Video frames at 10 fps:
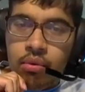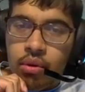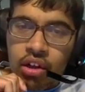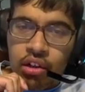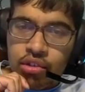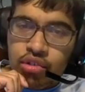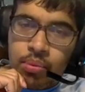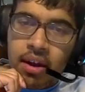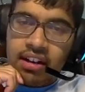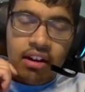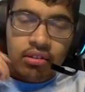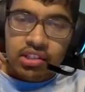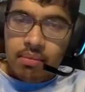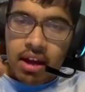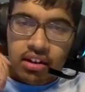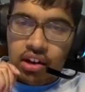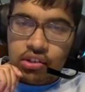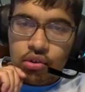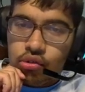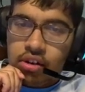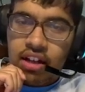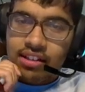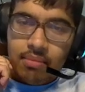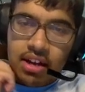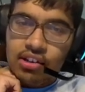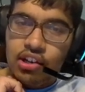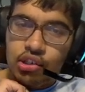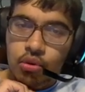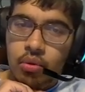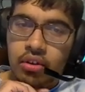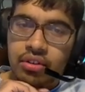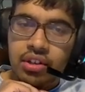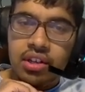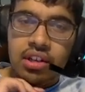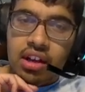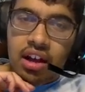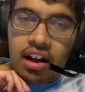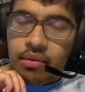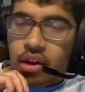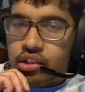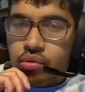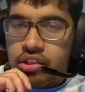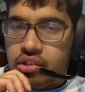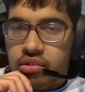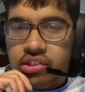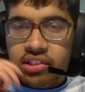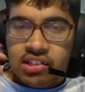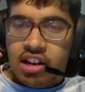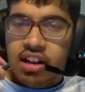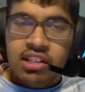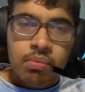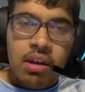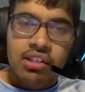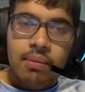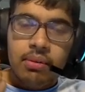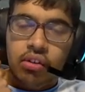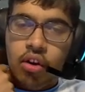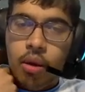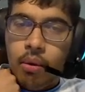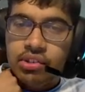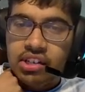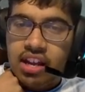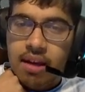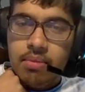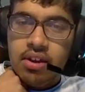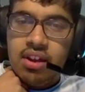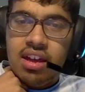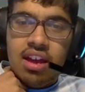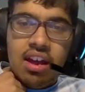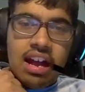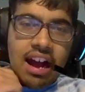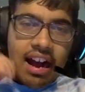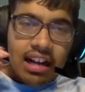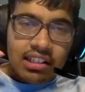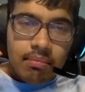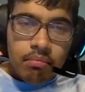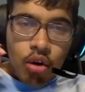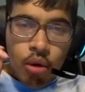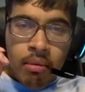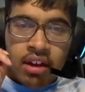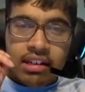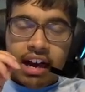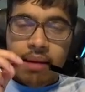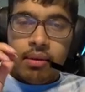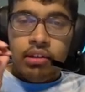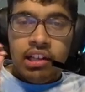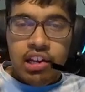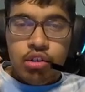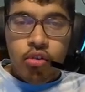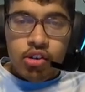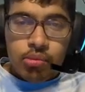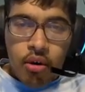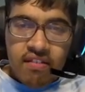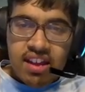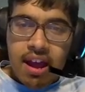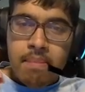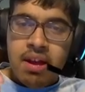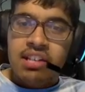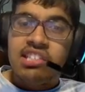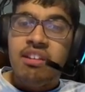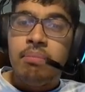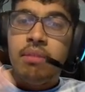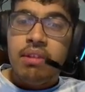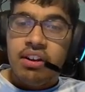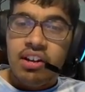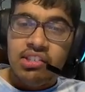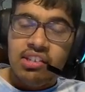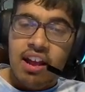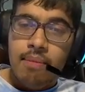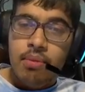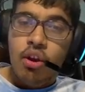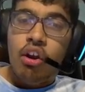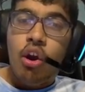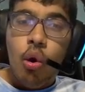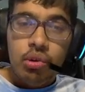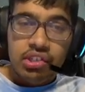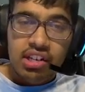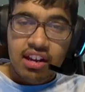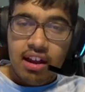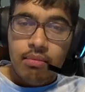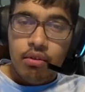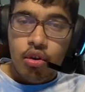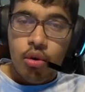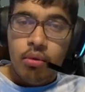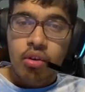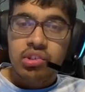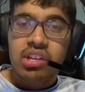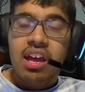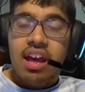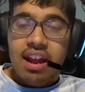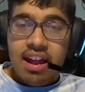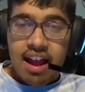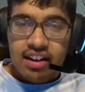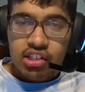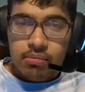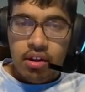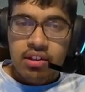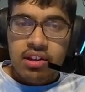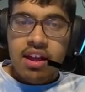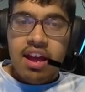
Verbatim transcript: with all due respect, I don't see Madagascar doing anything. I think Madagascar will um, not do it. So it's, it's gonna it's basically between Comoros and Gambia. At the moment, I'm leaning towards more of Gambia simply because Gambia are hosting Cam- Comoros next month,